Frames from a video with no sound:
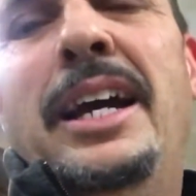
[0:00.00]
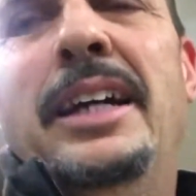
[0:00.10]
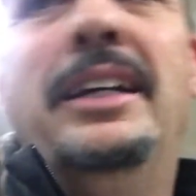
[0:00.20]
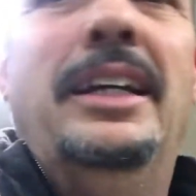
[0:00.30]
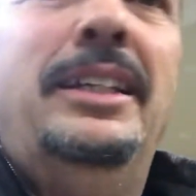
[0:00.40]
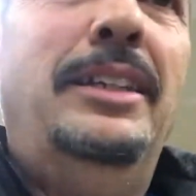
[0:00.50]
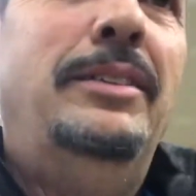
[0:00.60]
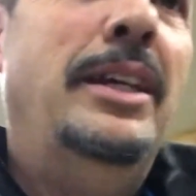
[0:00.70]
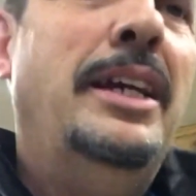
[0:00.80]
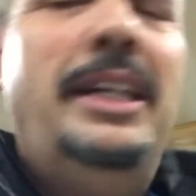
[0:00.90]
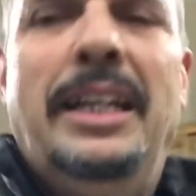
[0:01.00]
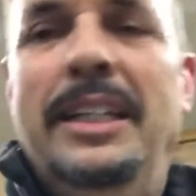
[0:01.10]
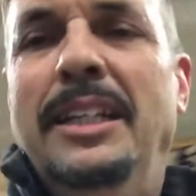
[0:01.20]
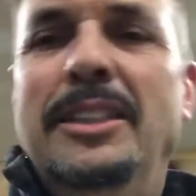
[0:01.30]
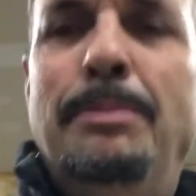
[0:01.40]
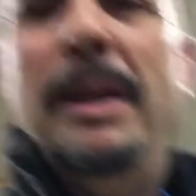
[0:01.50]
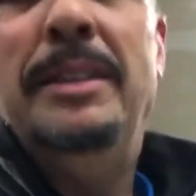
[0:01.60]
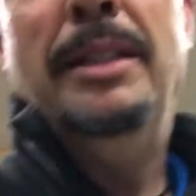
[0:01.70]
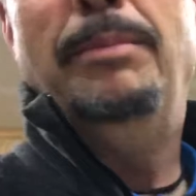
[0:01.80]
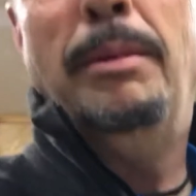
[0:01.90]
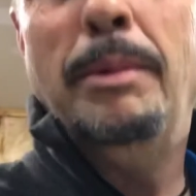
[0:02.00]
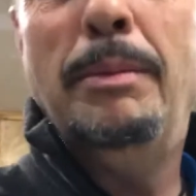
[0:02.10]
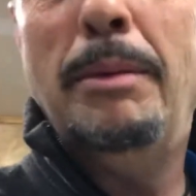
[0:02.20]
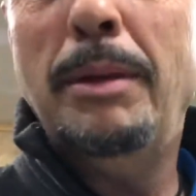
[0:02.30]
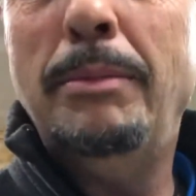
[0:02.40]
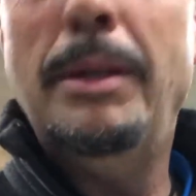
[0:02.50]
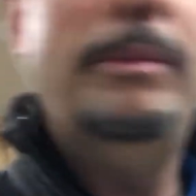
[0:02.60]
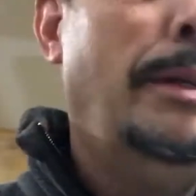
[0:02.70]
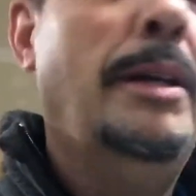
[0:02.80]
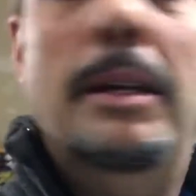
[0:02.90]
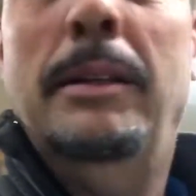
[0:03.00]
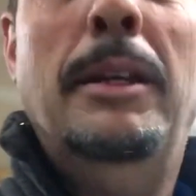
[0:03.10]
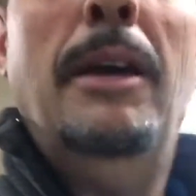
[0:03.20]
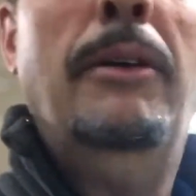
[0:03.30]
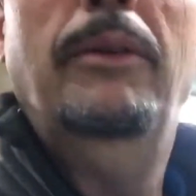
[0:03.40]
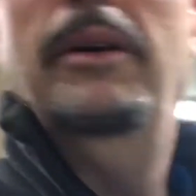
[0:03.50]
I got to get inspected, blah, blah, blah, blah, blah, blah. No.